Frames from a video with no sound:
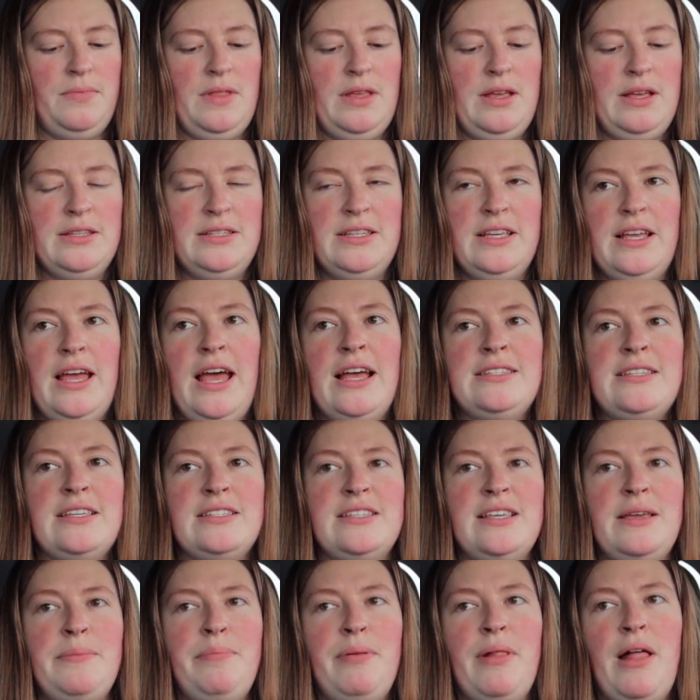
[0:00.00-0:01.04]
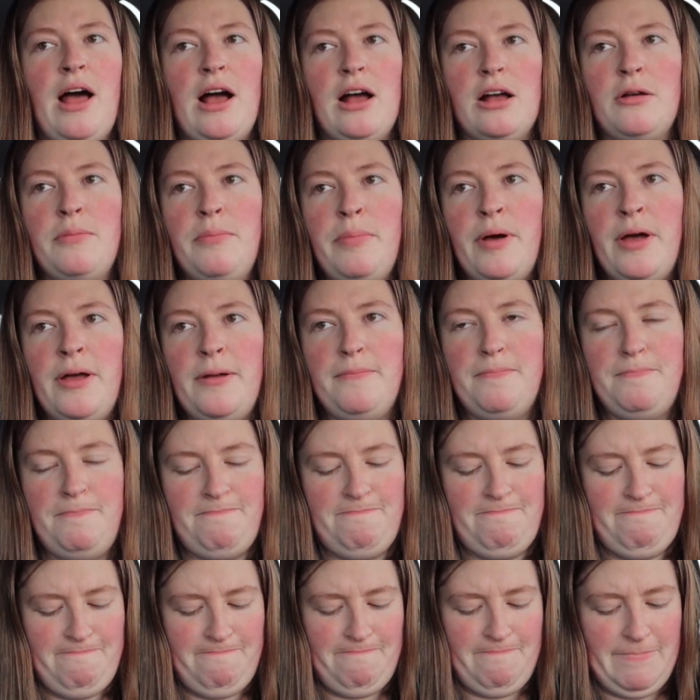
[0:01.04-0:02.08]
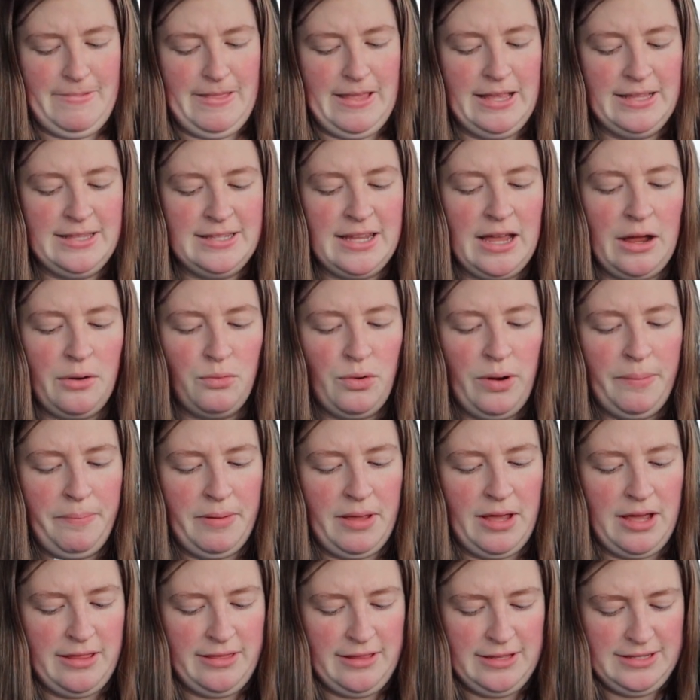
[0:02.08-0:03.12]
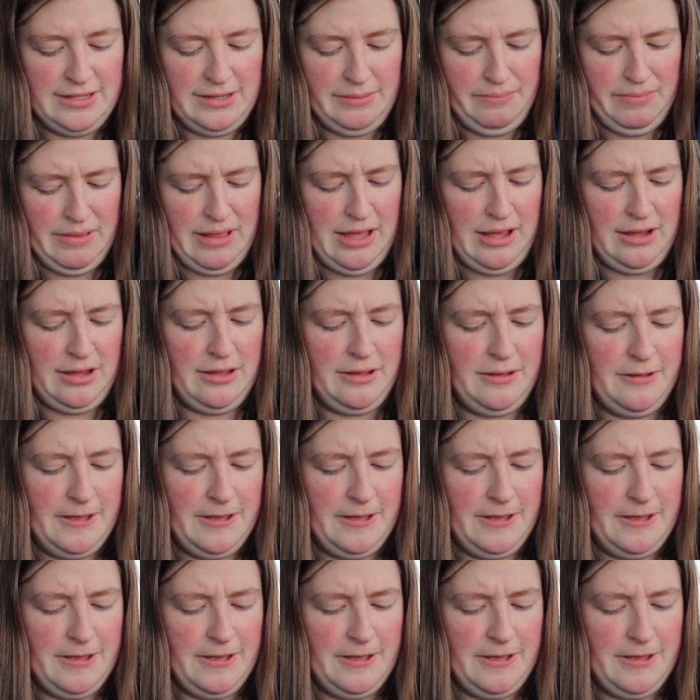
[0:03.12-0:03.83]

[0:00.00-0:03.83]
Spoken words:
cause it has a Ziploc, but it's not ripping on the Ziploc.